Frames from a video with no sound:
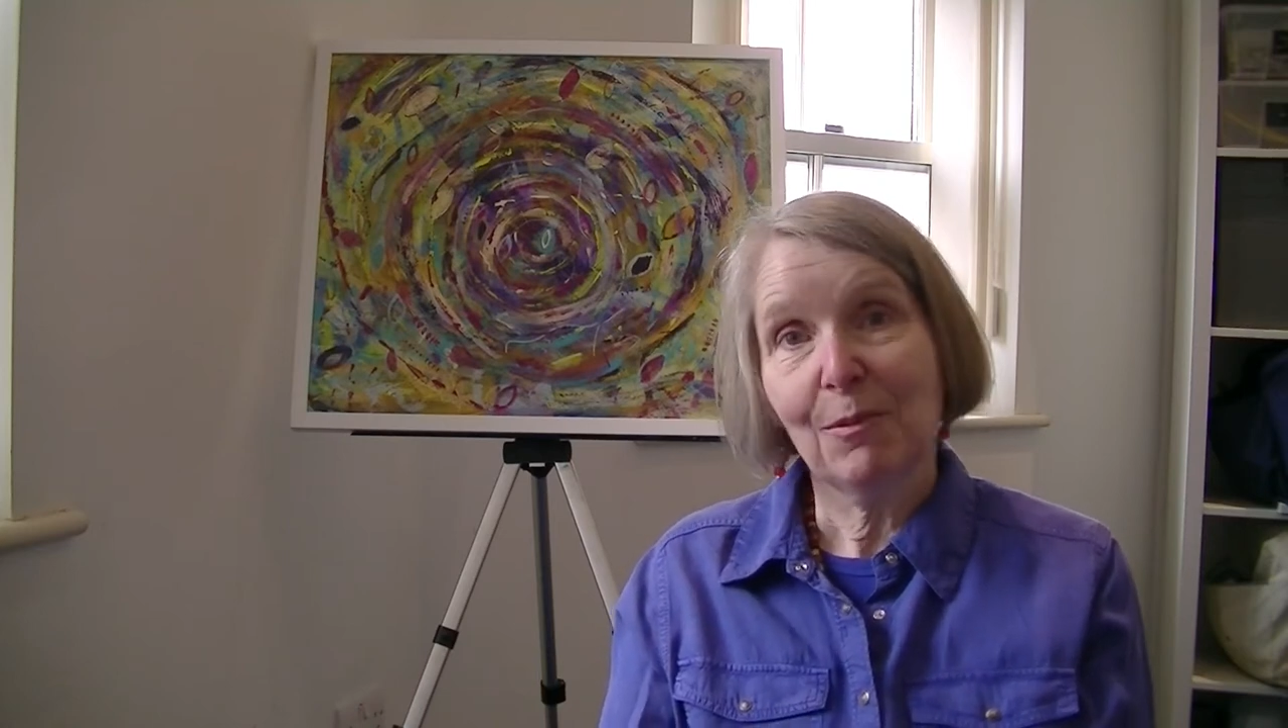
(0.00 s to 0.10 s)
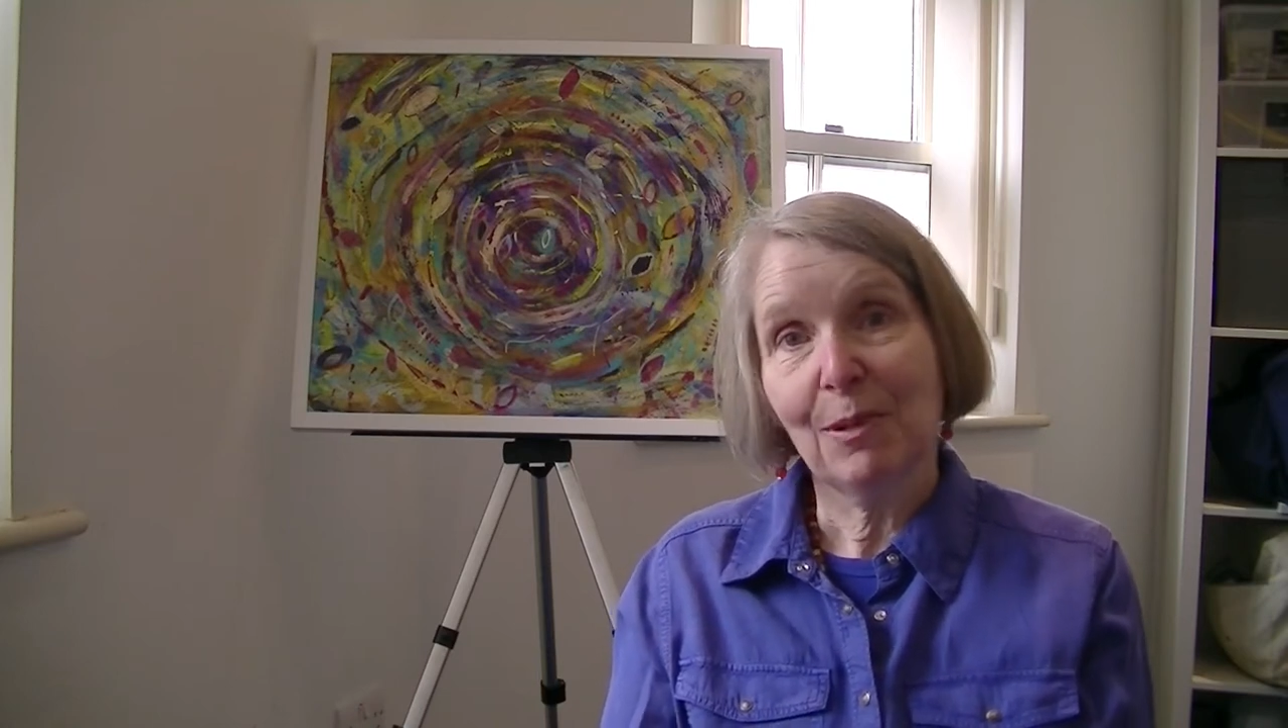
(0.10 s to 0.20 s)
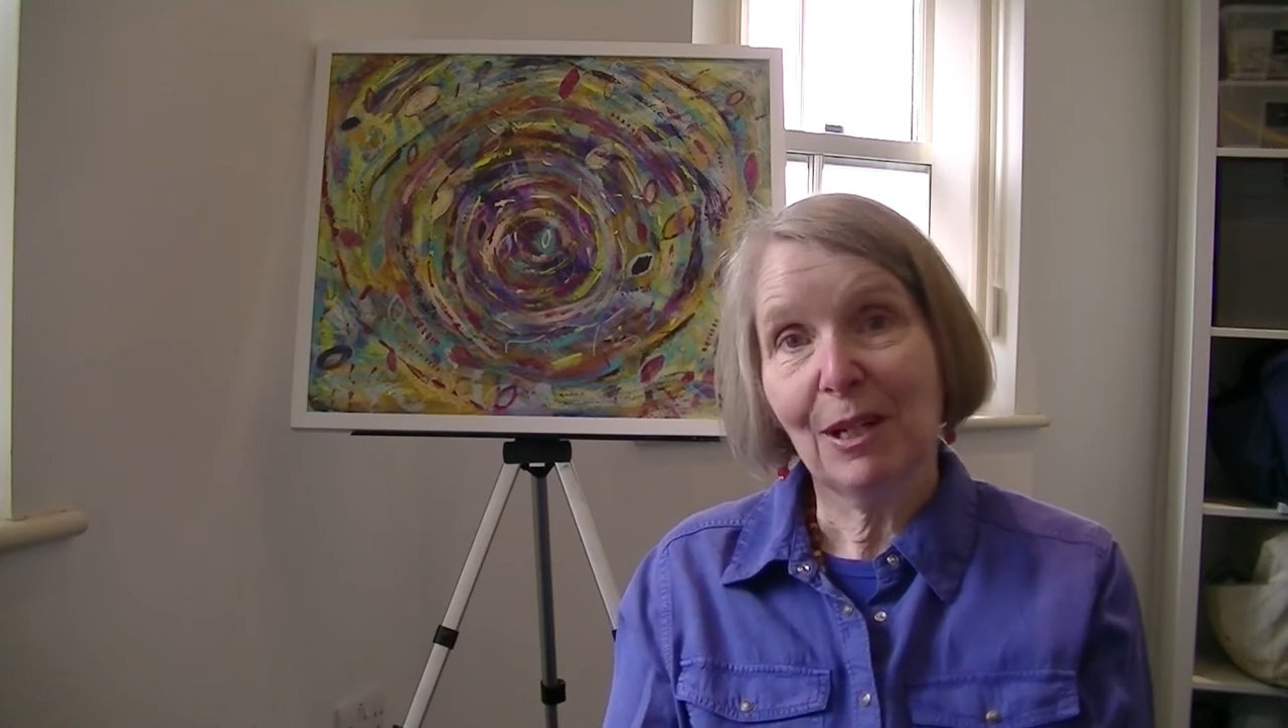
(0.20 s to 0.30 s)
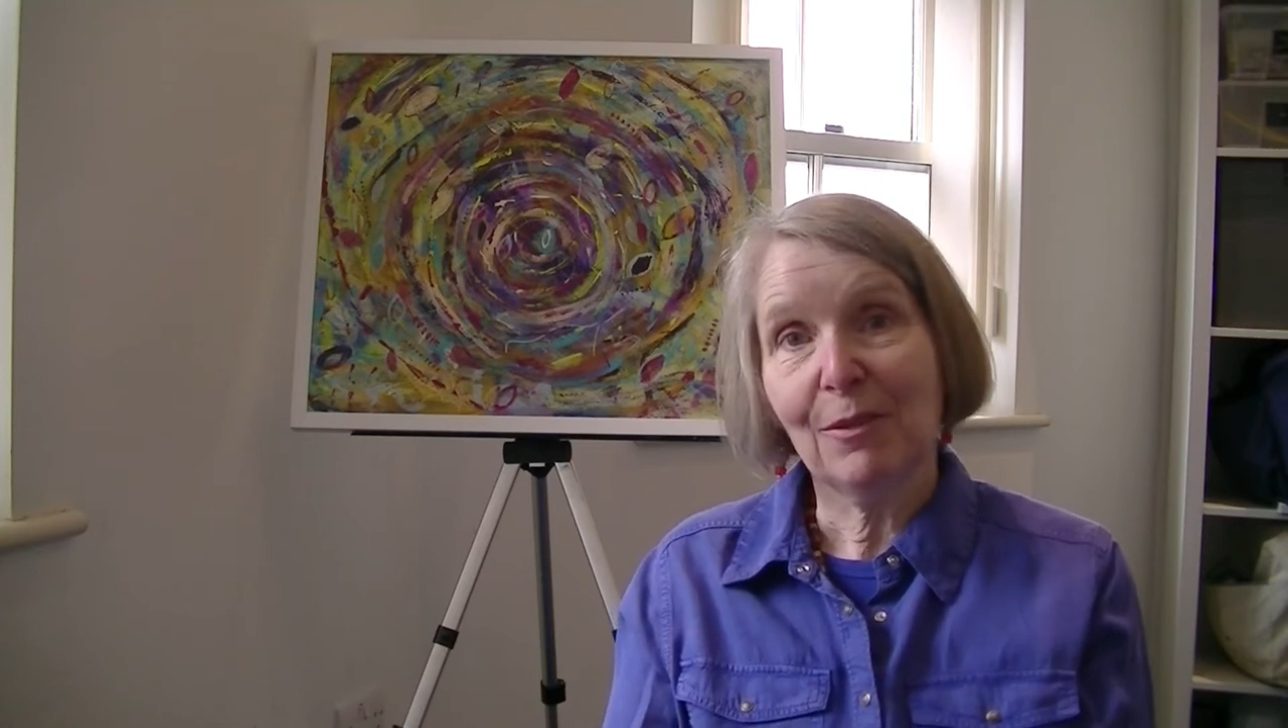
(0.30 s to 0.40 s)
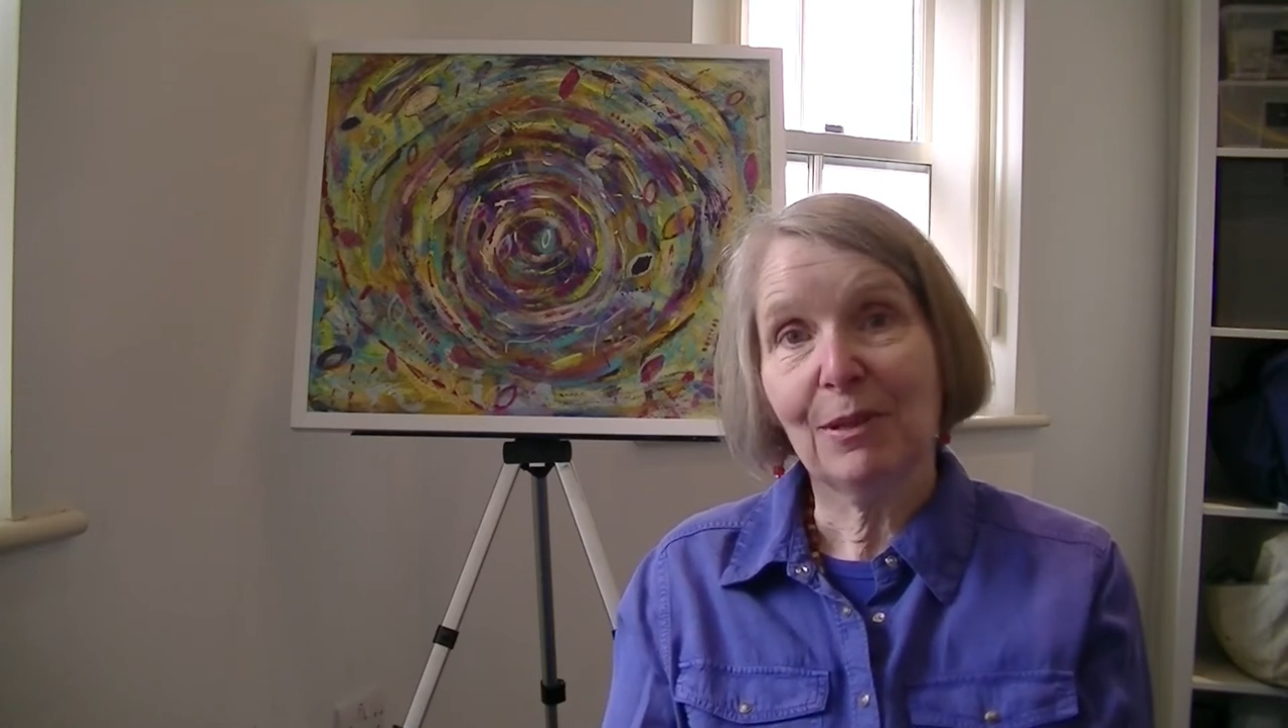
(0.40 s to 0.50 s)

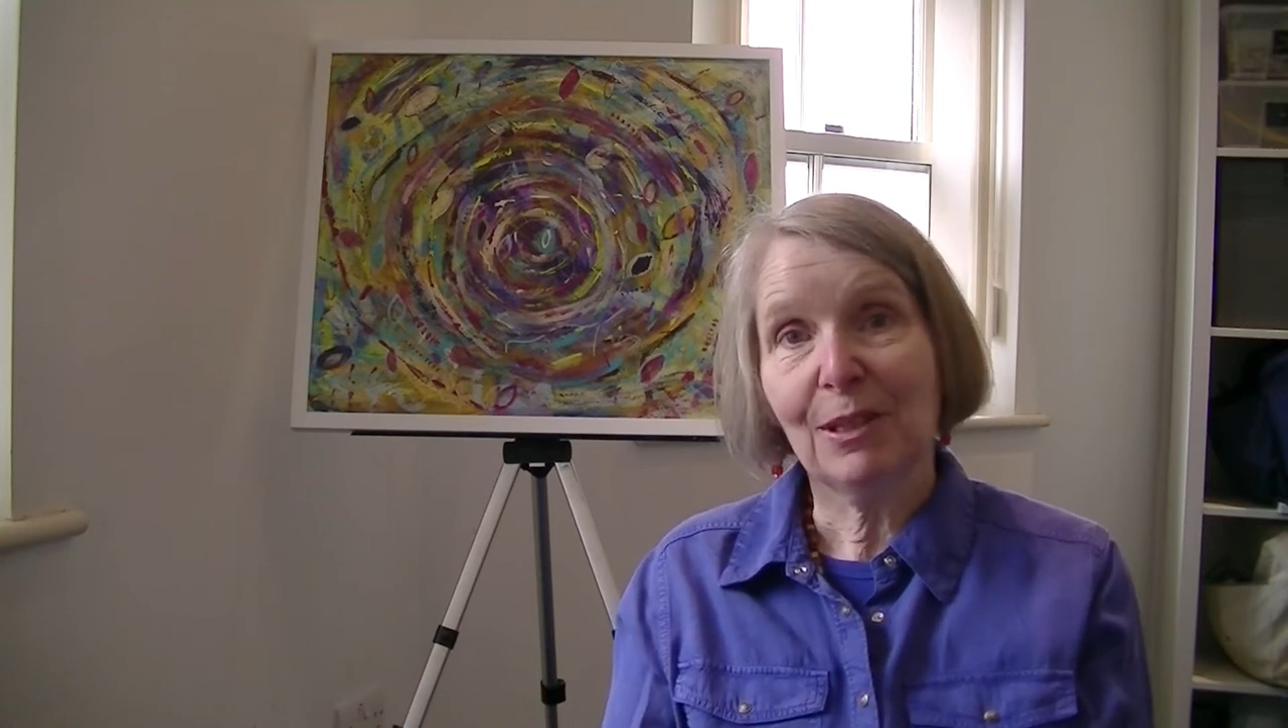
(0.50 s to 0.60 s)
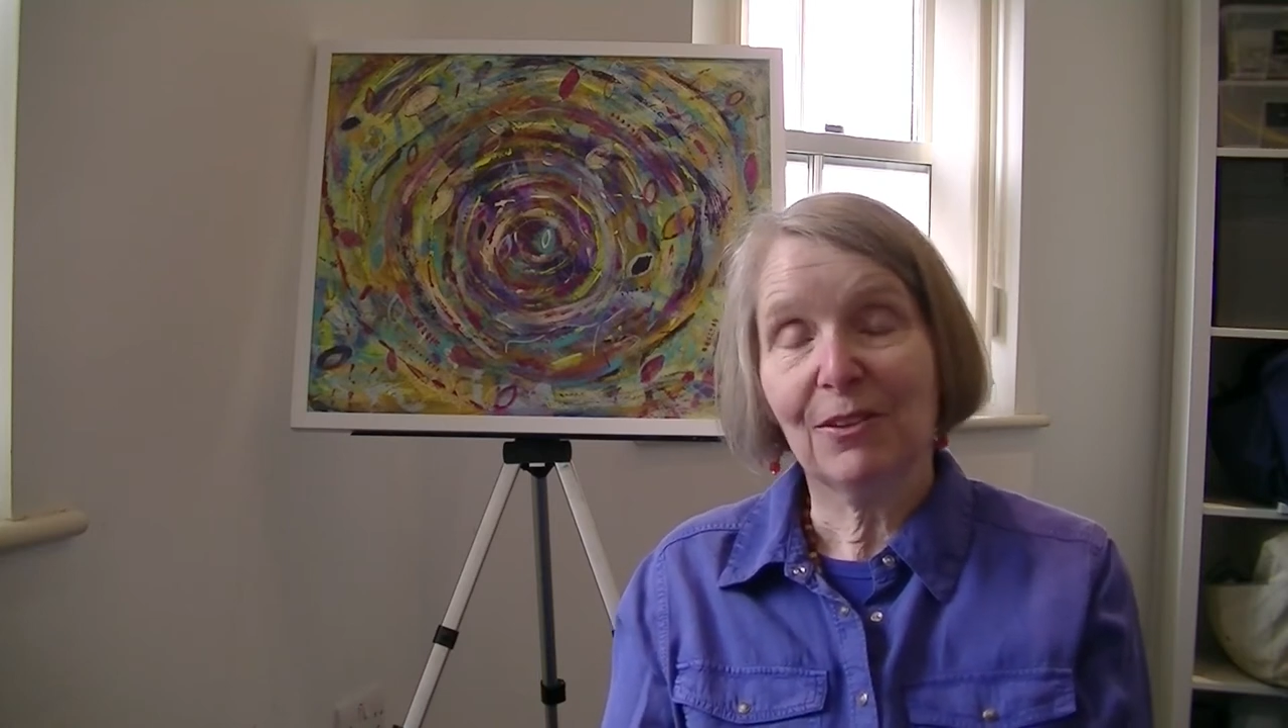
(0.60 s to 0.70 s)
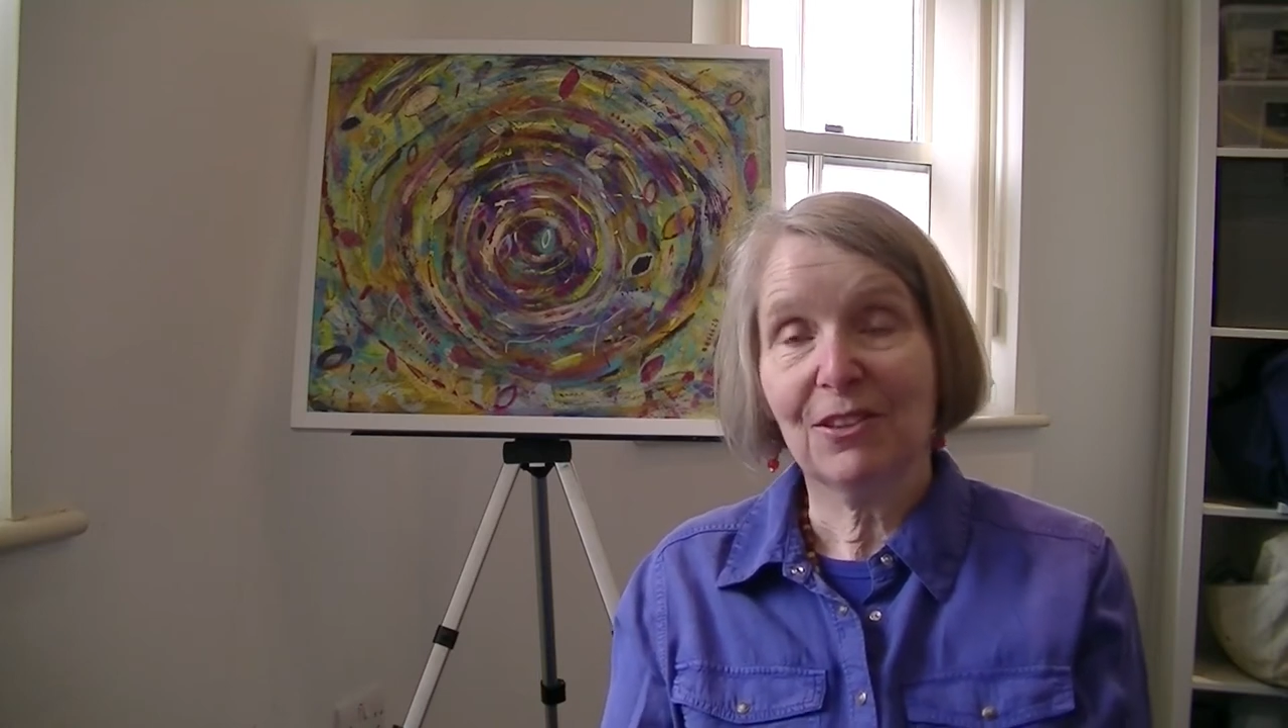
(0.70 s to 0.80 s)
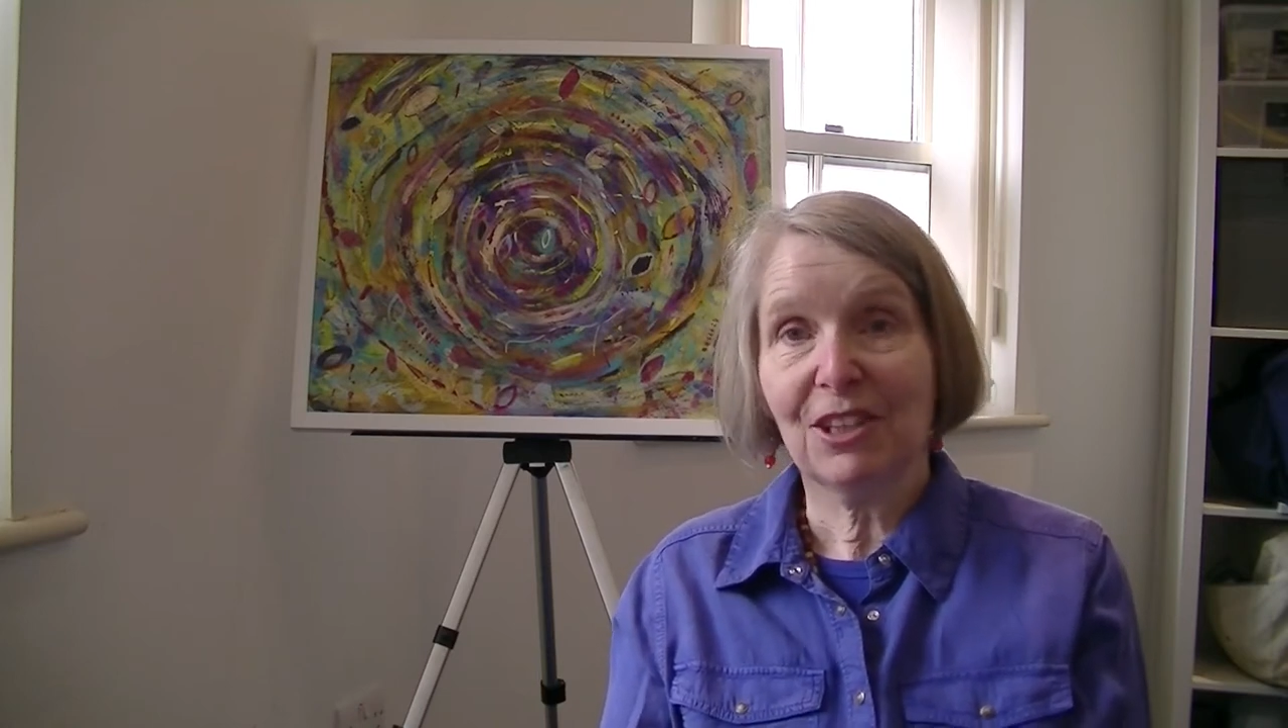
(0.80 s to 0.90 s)
about because a